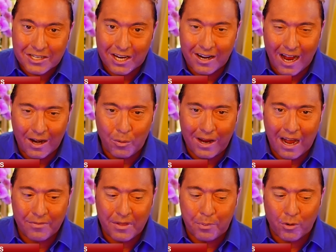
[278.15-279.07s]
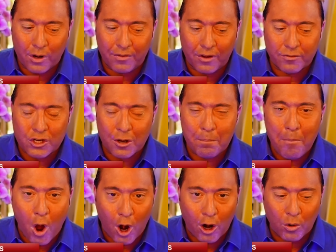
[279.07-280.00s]
Tonight we have the preview of
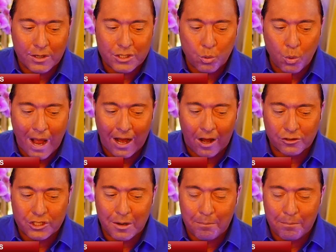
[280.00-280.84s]
tomorrow as well.